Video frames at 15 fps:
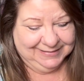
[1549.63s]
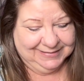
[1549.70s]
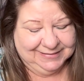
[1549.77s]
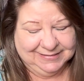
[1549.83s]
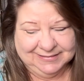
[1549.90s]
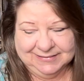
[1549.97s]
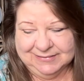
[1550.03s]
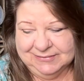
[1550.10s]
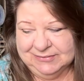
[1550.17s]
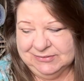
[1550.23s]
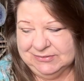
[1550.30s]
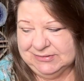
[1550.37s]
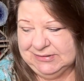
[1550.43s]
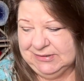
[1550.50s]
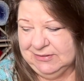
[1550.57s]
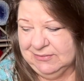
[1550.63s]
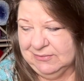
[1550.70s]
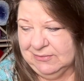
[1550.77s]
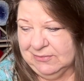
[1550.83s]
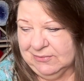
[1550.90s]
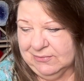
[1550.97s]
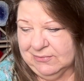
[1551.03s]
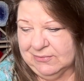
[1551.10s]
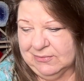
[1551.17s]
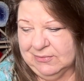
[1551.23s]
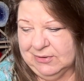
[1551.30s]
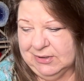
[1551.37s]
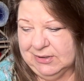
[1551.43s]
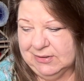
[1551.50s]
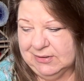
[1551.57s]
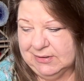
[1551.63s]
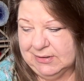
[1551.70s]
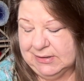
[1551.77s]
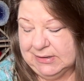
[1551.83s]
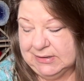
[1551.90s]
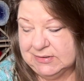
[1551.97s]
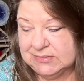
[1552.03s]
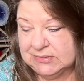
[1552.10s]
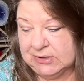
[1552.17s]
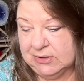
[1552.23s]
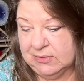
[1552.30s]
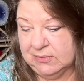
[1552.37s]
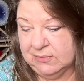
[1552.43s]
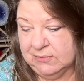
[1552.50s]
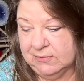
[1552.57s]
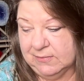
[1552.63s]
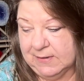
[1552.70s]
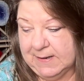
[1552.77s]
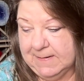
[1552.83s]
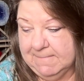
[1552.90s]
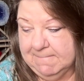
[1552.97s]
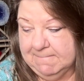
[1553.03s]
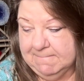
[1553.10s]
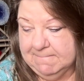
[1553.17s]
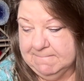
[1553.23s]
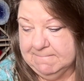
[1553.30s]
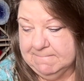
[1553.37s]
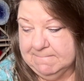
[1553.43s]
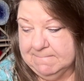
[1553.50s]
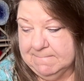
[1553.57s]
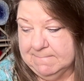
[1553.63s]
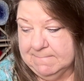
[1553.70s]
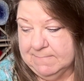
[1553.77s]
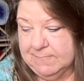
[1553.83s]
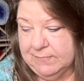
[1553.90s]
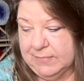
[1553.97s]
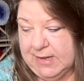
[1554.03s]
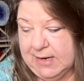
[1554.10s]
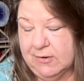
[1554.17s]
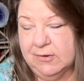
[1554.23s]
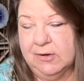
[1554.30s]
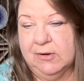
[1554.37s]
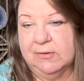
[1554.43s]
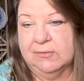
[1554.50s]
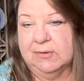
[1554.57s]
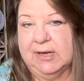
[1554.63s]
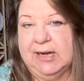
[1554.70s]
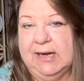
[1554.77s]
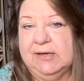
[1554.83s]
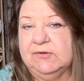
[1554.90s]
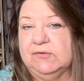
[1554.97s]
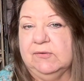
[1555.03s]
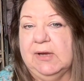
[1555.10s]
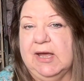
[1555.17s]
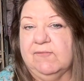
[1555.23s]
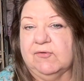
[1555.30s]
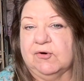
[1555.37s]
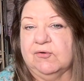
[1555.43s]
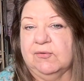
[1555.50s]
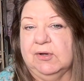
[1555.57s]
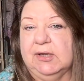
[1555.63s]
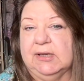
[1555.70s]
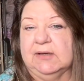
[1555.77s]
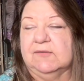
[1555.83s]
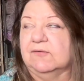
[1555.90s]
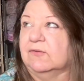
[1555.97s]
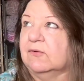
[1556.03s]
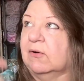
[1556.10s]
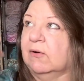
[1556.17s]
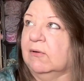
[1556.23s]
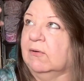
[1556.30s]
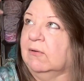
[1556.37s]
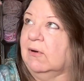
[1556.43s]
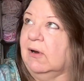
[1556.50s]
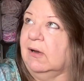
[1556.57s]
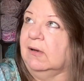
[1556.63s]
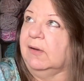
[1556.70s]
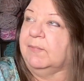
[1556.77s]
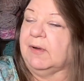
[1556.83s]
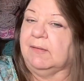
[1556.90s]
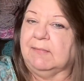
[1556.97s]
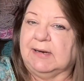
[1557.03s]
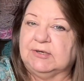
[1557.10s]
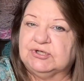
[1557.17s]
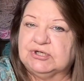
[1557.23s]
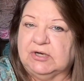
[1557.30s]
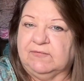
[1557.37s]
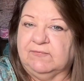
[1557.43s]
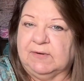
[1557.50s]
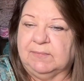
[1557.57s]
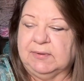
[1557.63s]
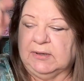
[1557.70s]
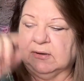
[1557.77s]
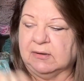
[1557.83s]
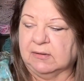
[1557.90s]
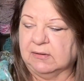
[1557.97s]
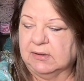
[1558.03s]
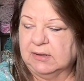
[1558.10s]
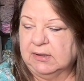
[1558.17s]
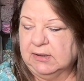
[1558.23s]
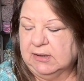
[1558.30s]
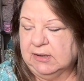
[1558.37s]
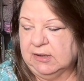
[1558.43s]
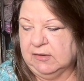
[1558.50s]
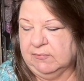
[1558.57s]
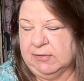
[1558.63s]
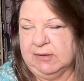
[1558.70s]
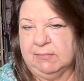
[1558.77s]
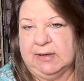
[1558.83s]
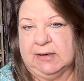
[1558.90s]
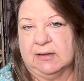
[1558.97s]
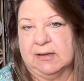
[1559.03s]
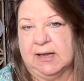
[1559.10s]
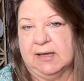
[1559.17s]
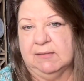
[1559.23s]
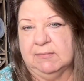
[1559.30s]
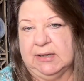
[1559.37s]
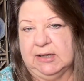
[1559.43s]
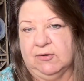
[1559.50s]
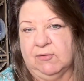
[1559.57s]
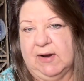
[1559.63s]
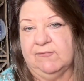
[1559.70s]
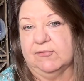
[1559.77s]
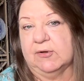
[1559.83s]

Oh, dear Lord. So, I don't know. I do have acrylics. They're all up on my shelf up here, above my craft